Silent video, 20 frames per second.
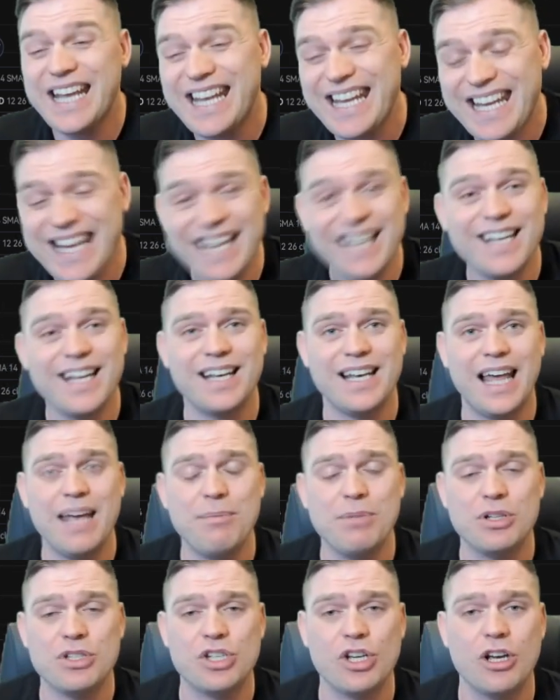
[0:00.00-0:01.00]
In
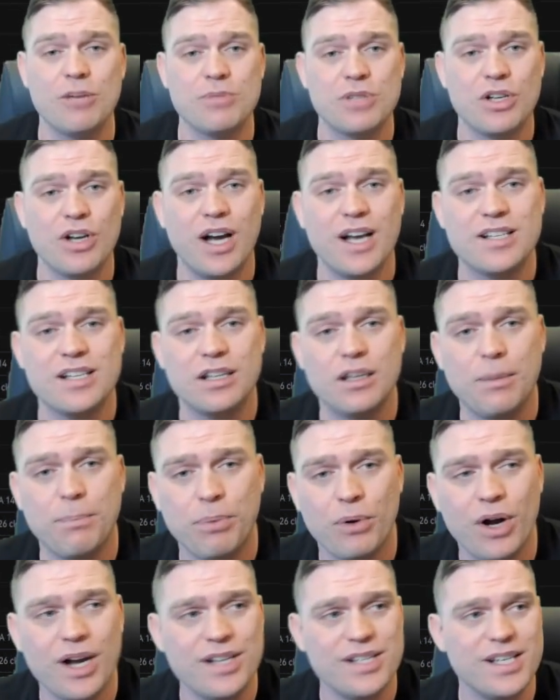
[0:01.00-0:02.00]
layman terms, guys, the
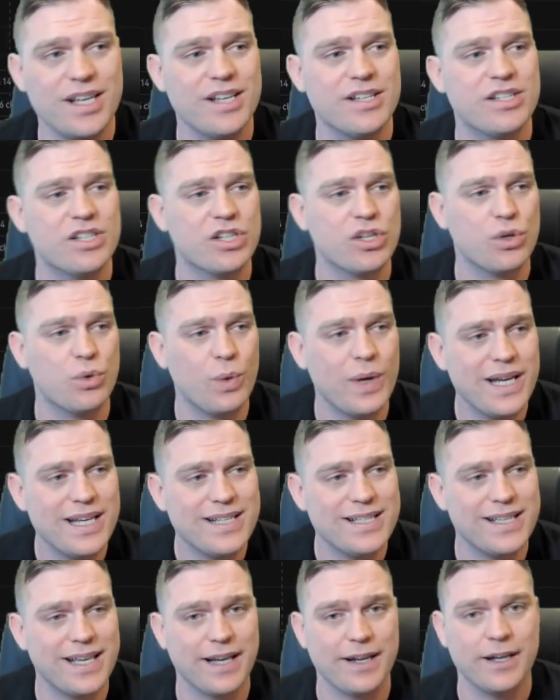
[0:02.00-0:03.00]
price is
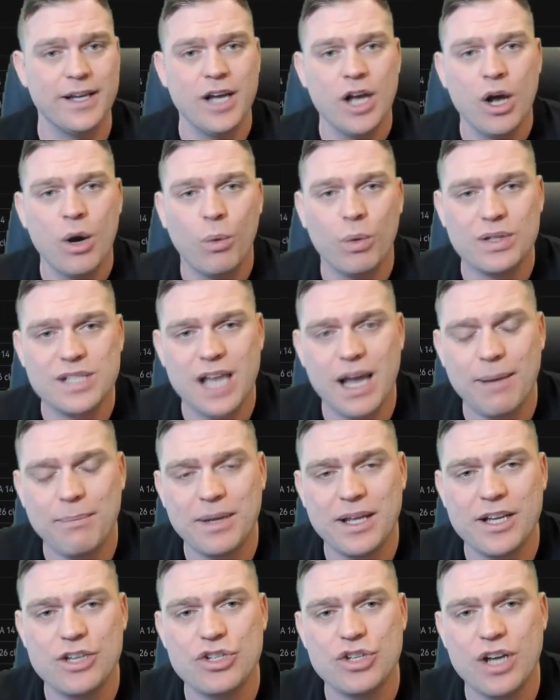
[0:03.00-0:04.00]
squeezing. What's
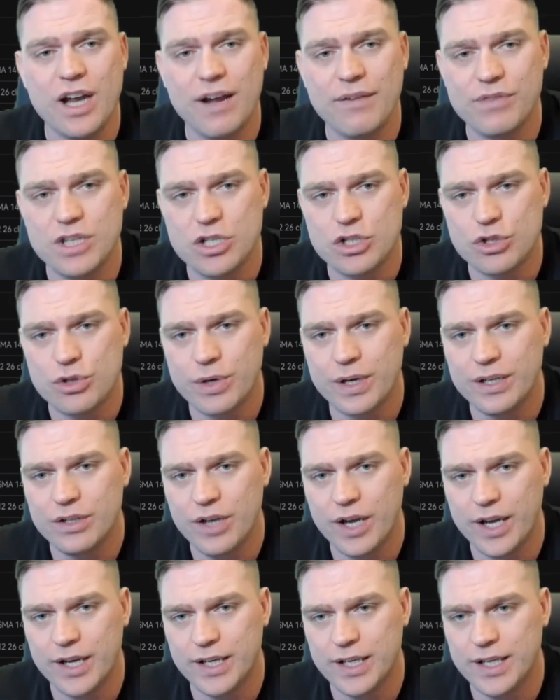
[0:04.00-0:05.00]
happening is you have this trend
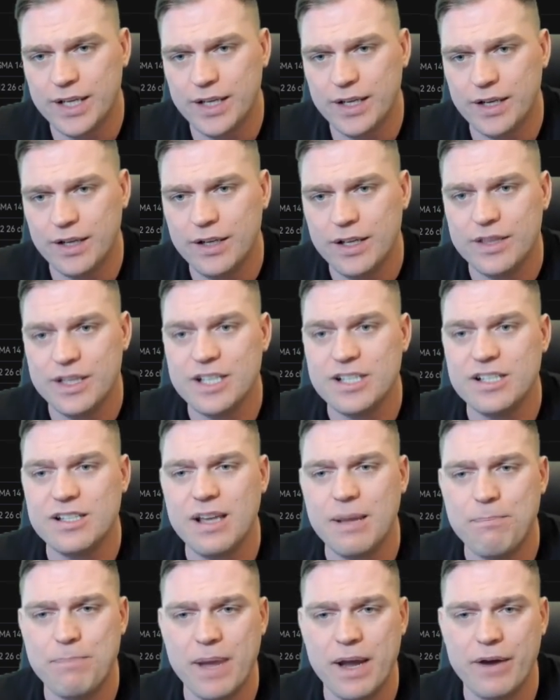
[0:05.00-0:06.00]
line here. This is a
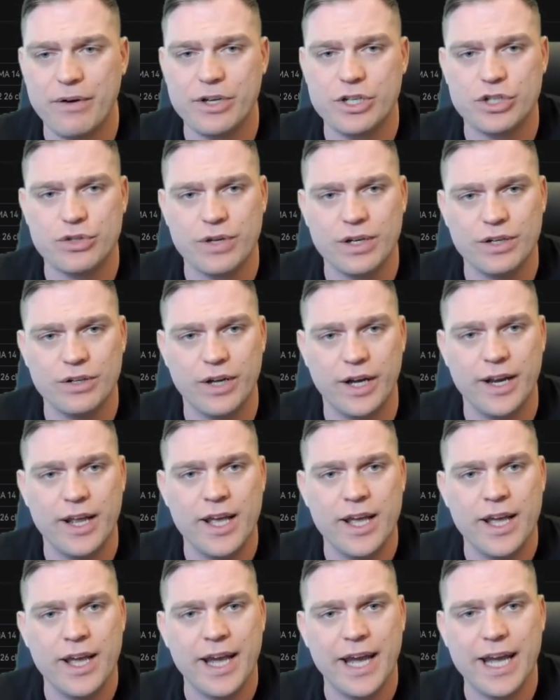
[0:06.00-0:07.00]
bearish trend line.
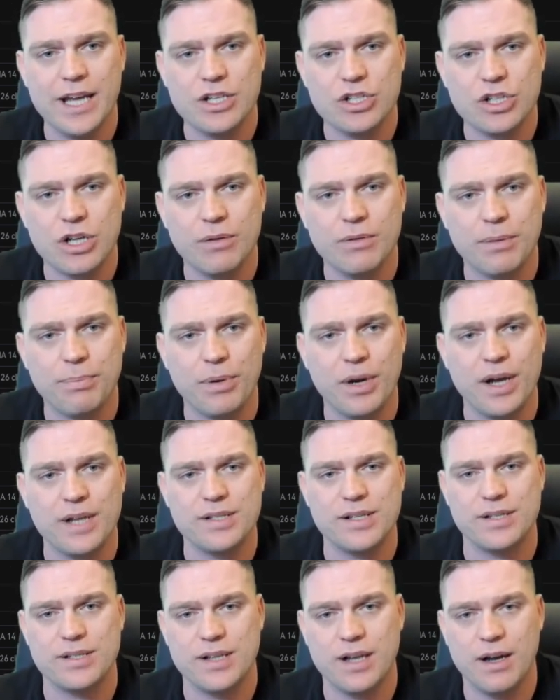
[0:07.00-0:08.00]
Each time the price
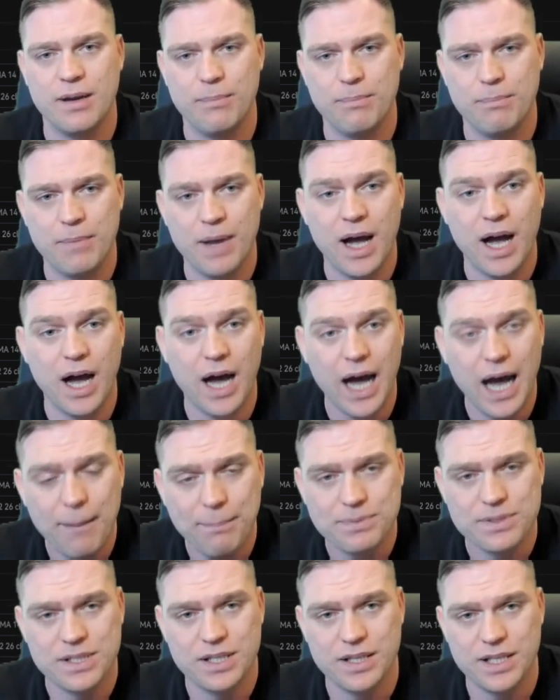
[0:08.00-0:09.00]
has come
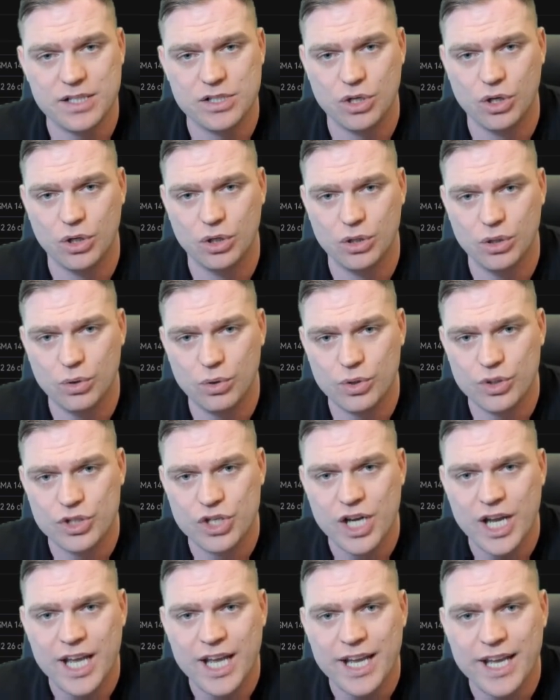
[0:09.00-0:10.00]
up to this on launch,
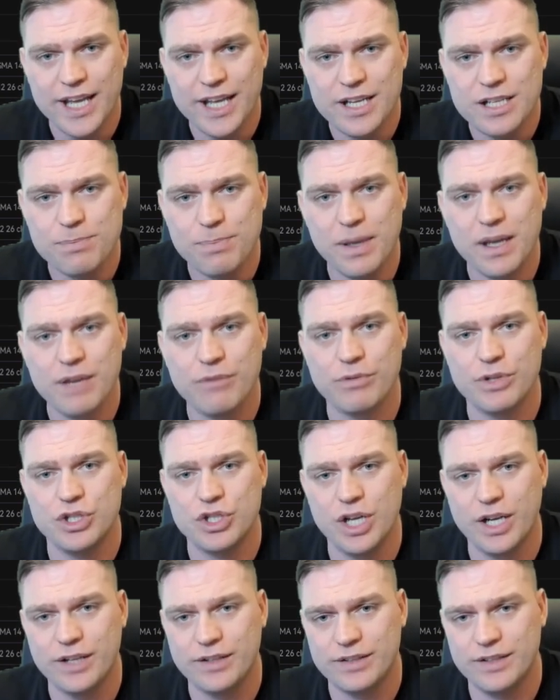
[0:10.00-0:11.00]
it is being
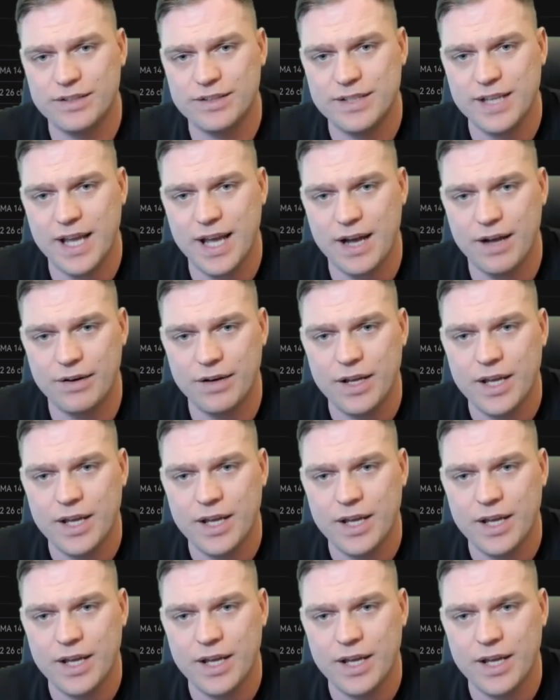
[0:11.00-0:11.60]
rejected down.